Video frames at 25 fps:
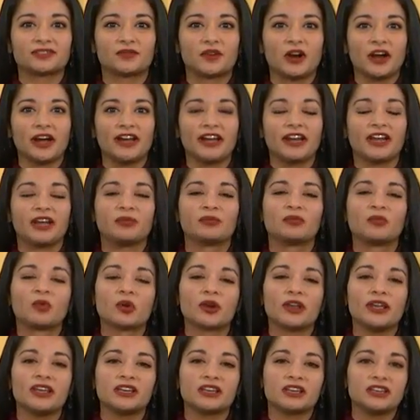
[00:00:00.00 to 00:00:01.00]
Friday
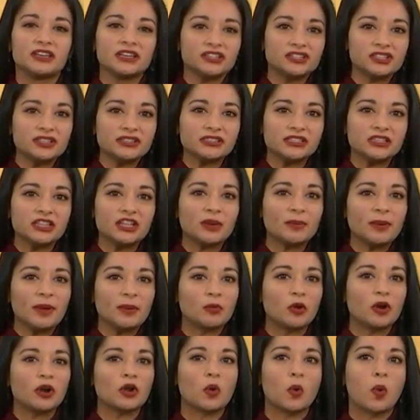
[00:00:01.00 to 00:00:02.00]
morning. Conditions a little bit
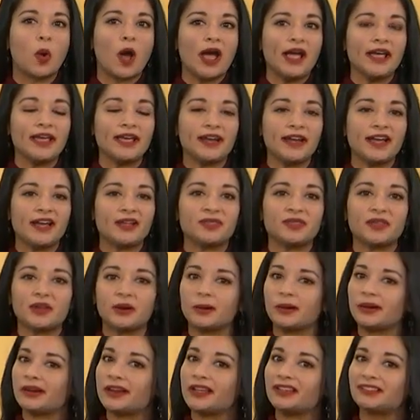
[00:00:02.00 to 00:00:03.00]
more quiet out
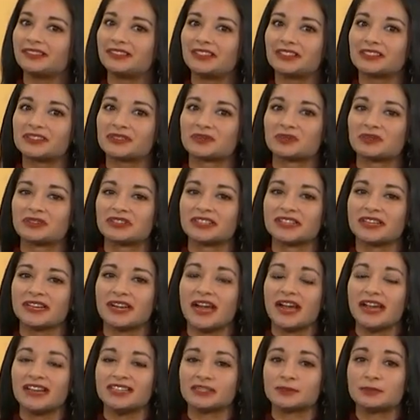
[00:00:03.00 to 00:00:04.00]
there and it looks really
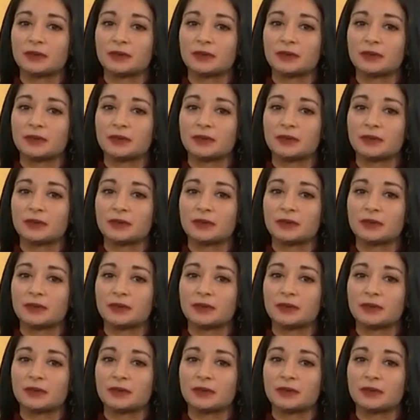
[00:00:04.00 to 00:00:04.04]
nice.